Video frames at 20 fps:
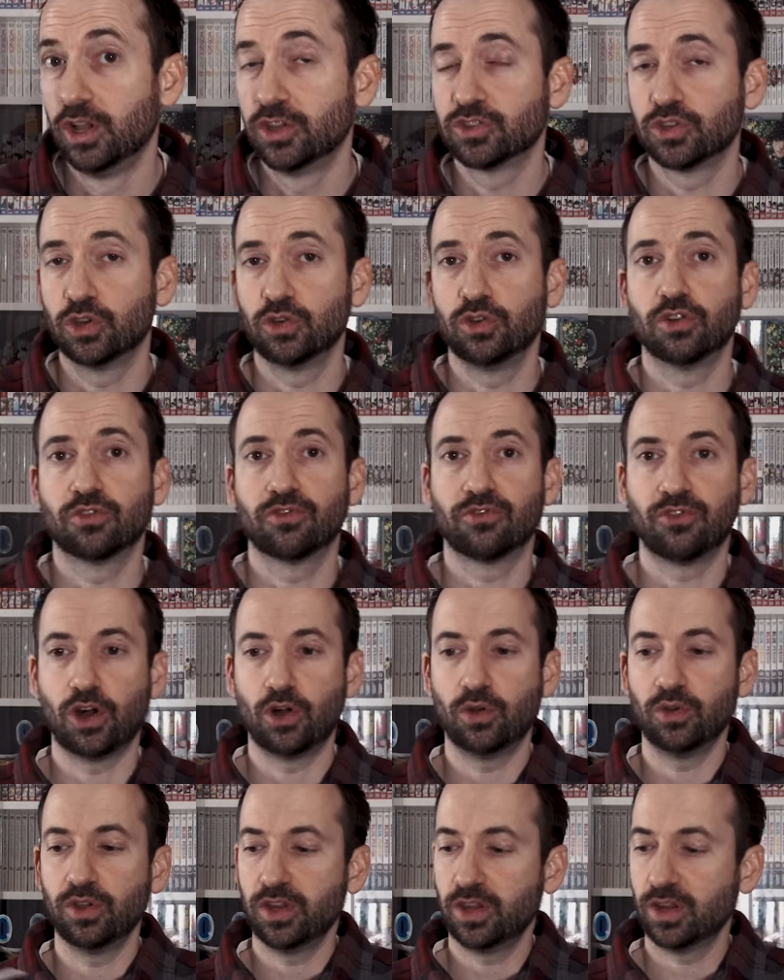So you're
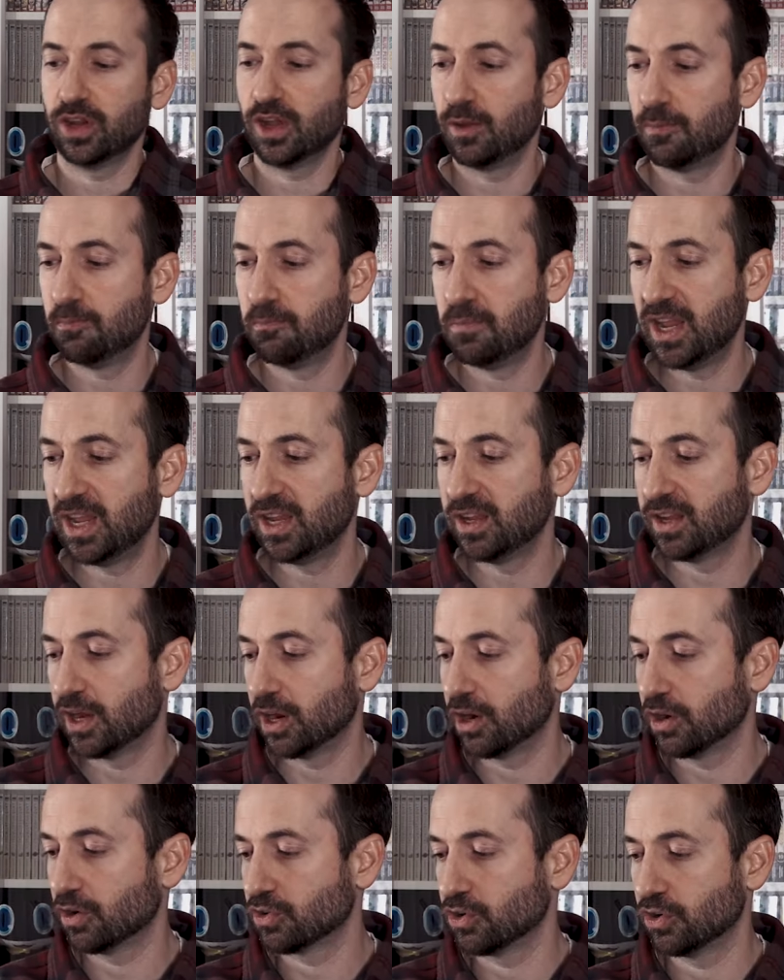following a main
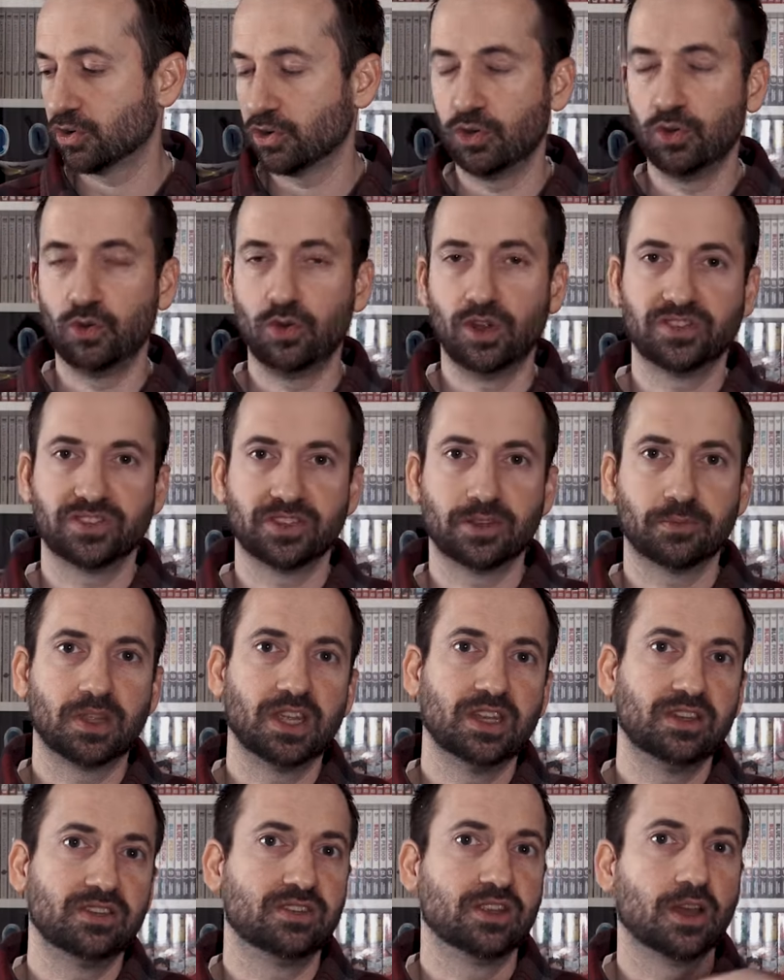character who ends up
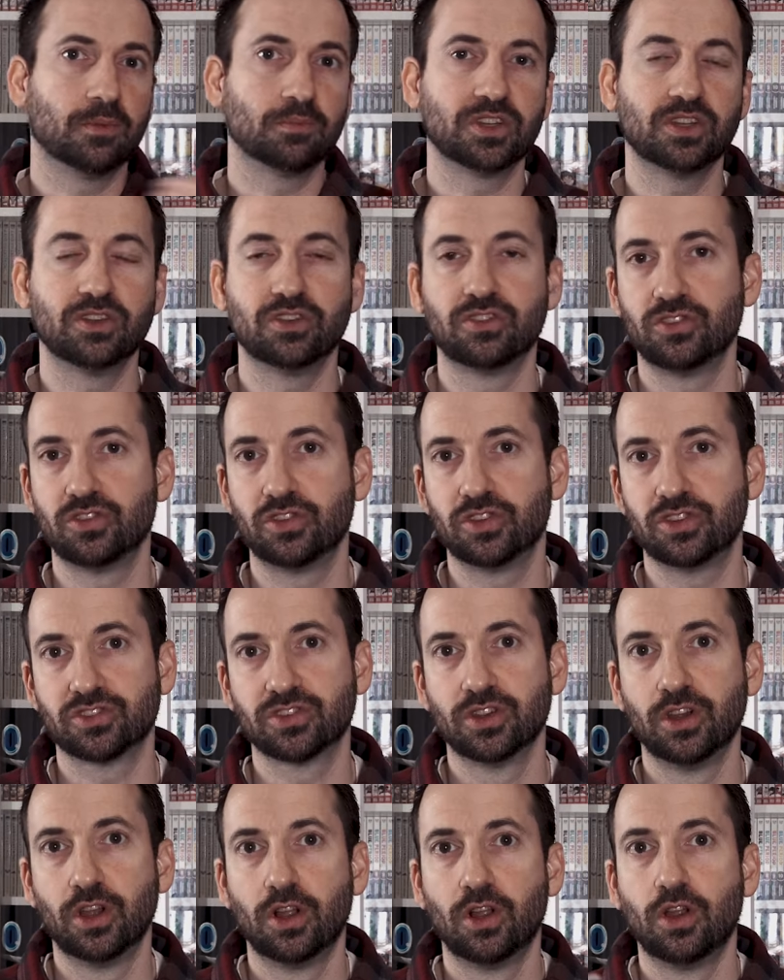getting dumped into this